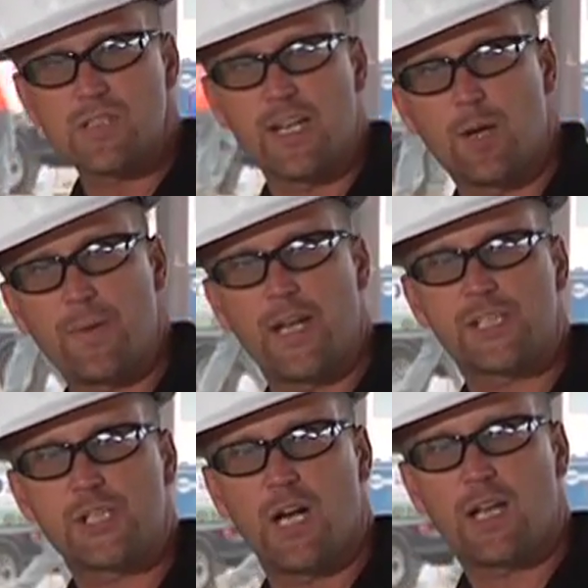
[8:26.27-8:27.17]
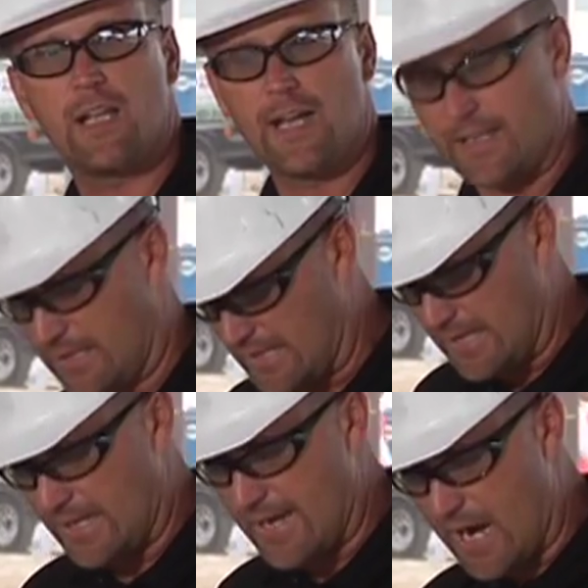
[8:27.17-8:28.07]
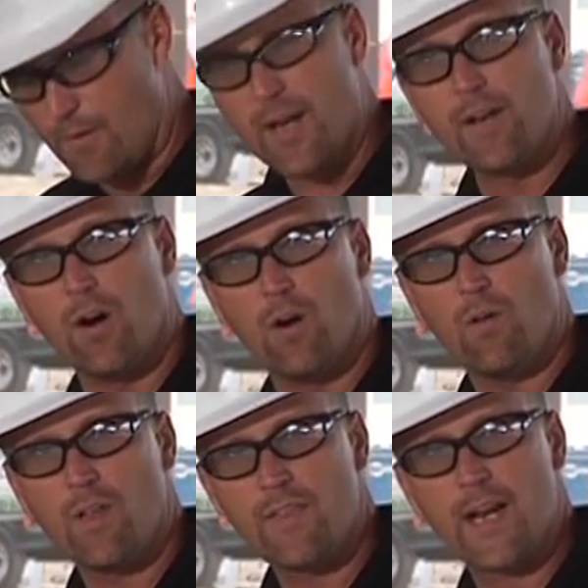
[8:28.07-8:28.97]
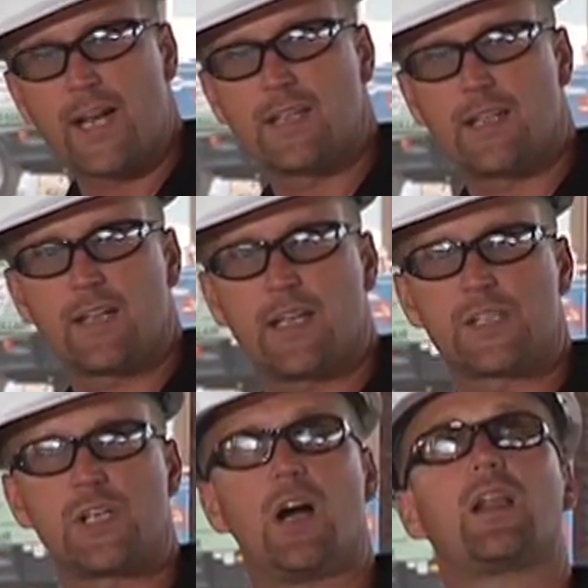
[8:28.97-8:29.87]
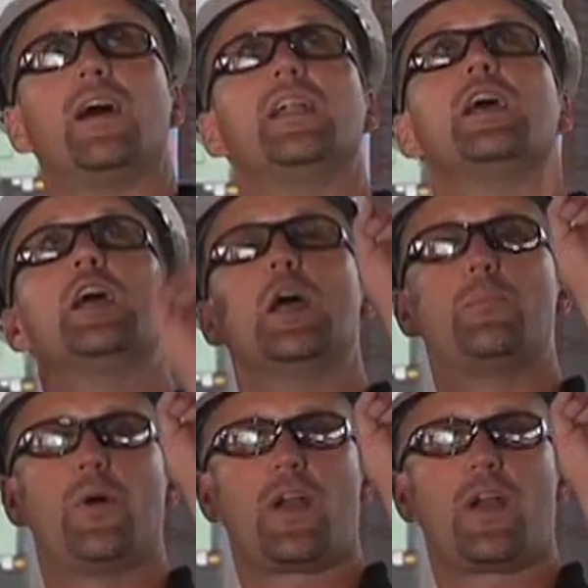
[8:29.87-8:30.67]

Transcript: lined up on that chalk line, now I know that I can take that chalk line and put